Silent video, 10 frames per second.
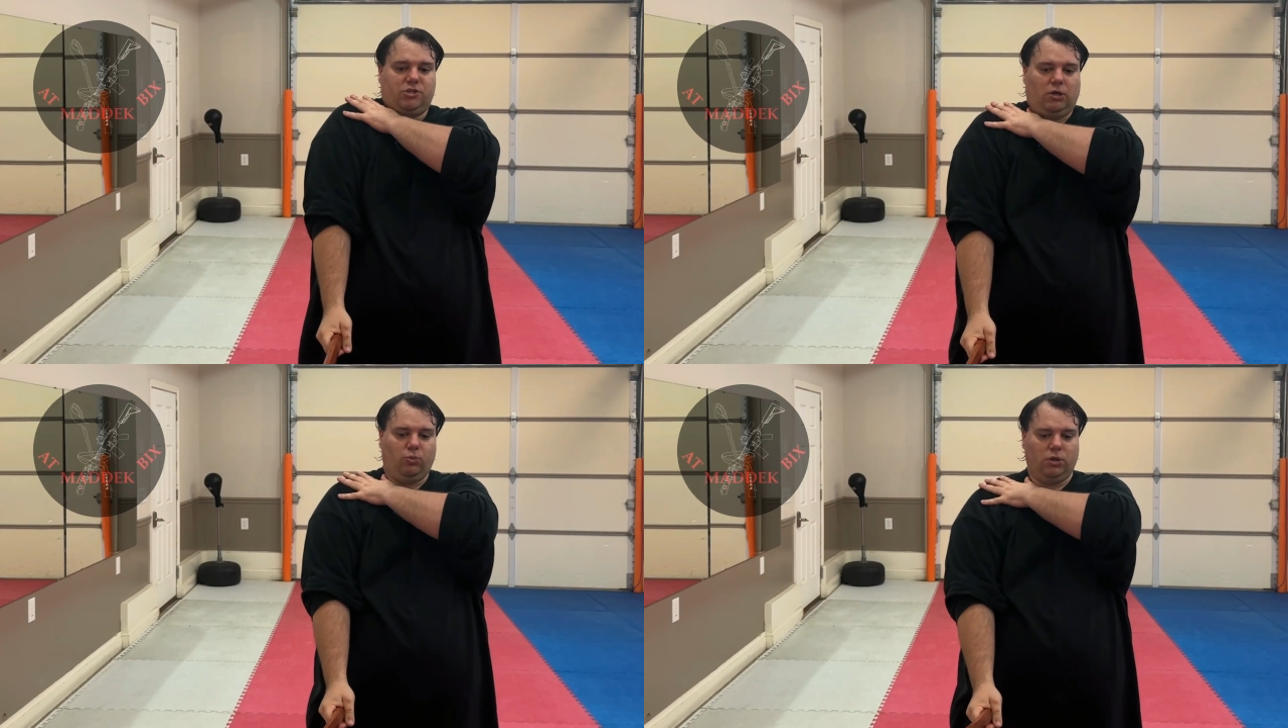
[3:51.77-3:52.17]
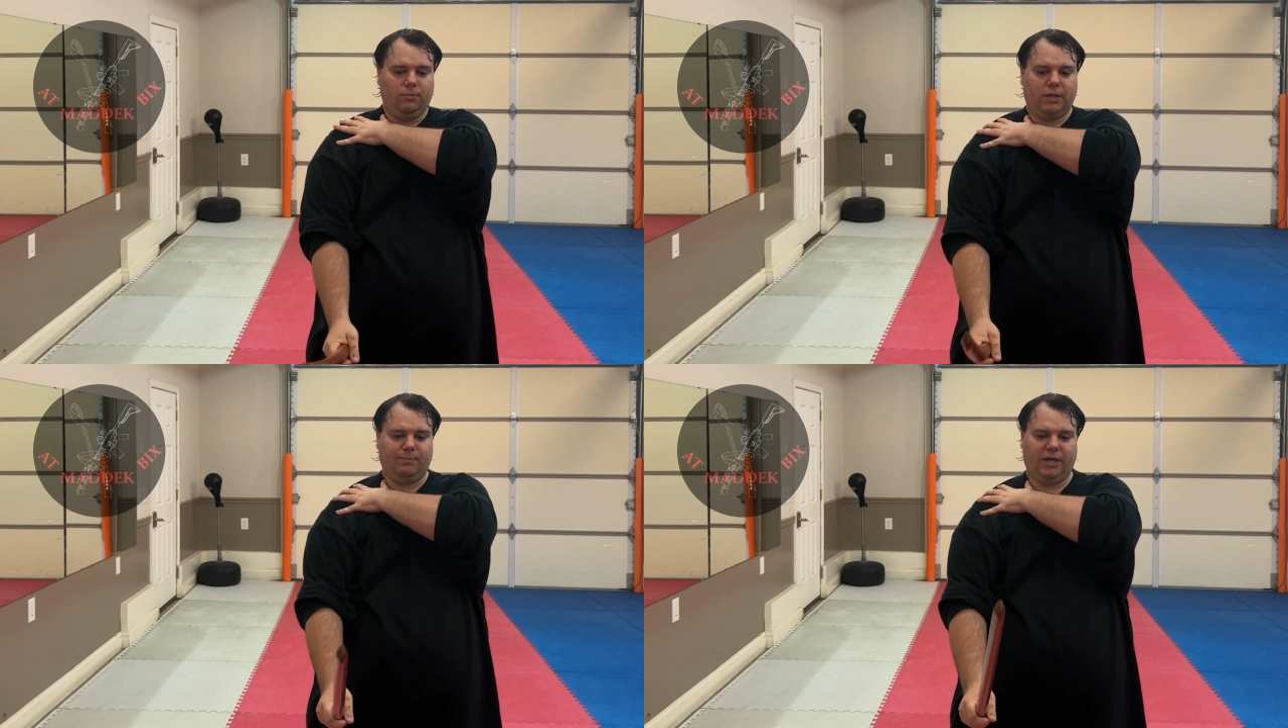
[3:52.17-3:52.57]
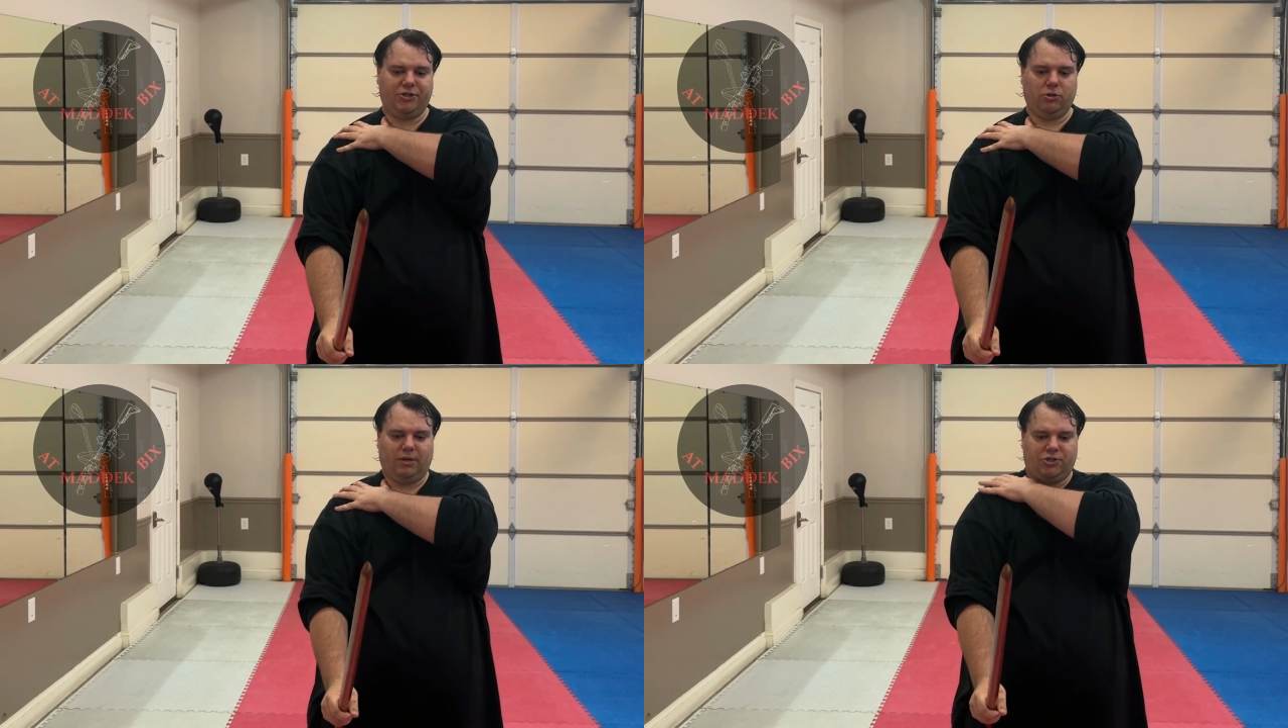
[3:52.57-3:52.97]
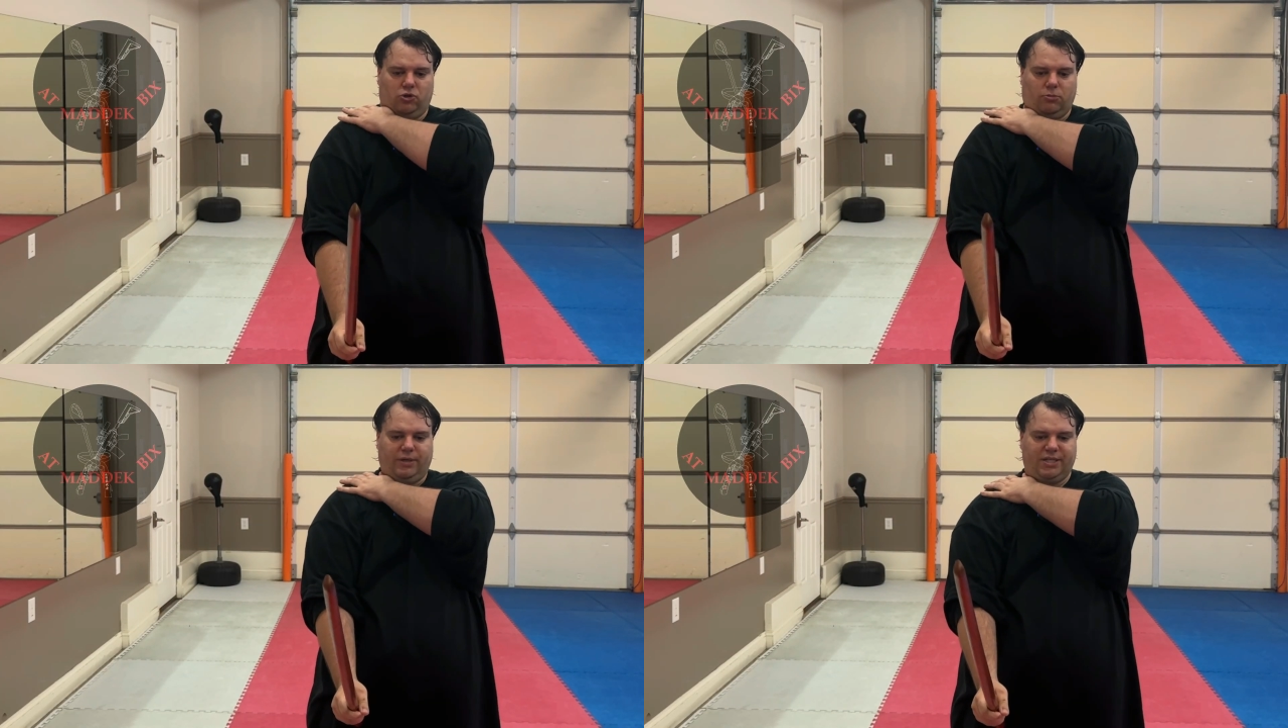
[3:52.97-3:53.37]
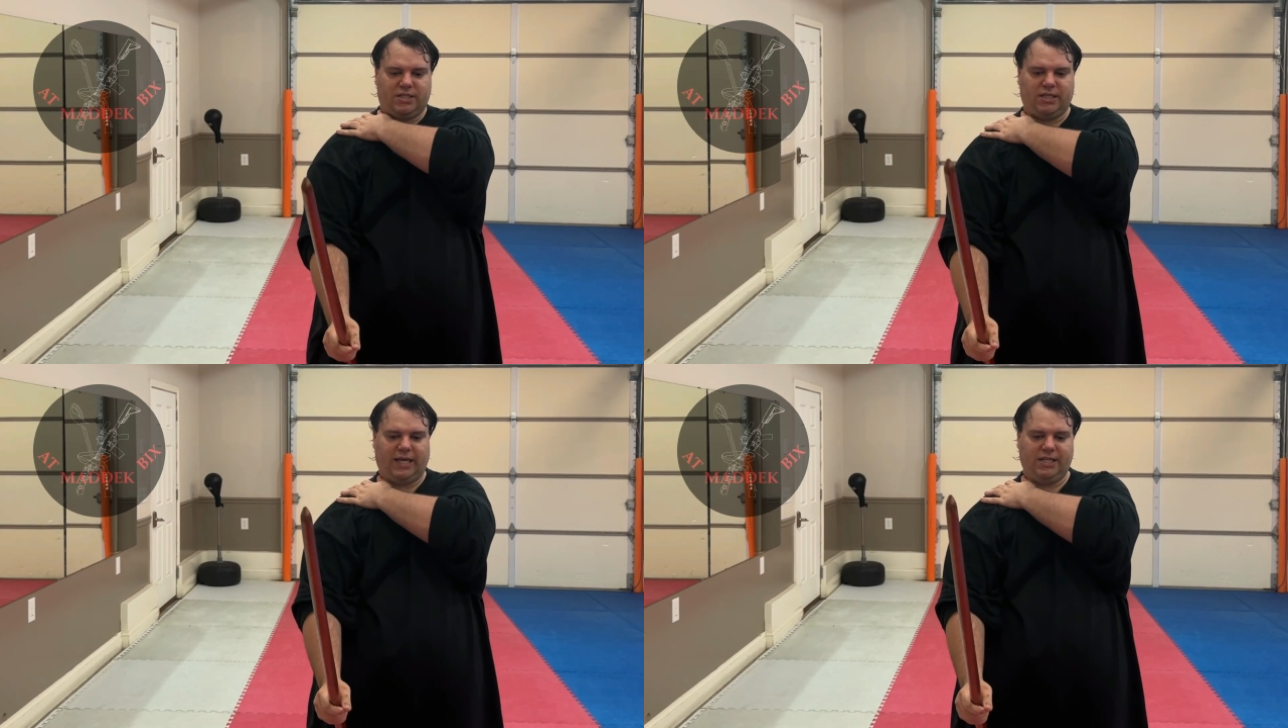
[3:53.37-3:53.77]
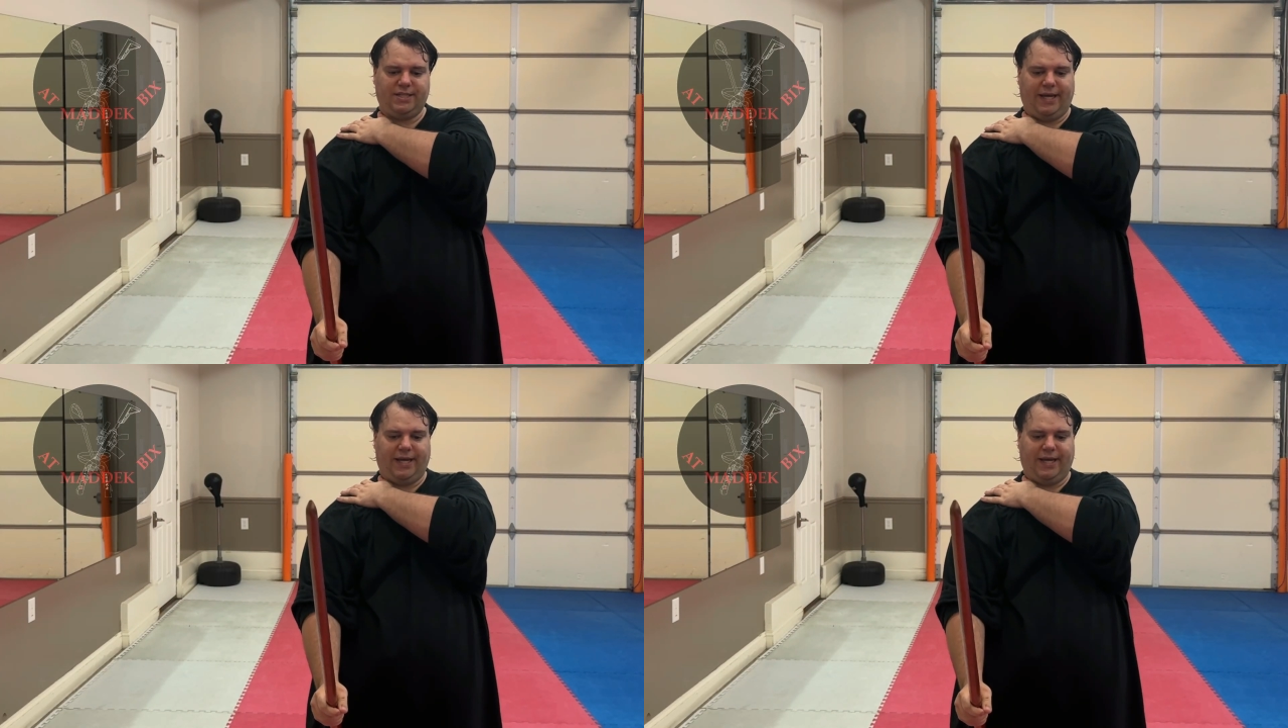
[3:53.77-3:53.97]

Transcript: So I want to make sure my shoulder blade stays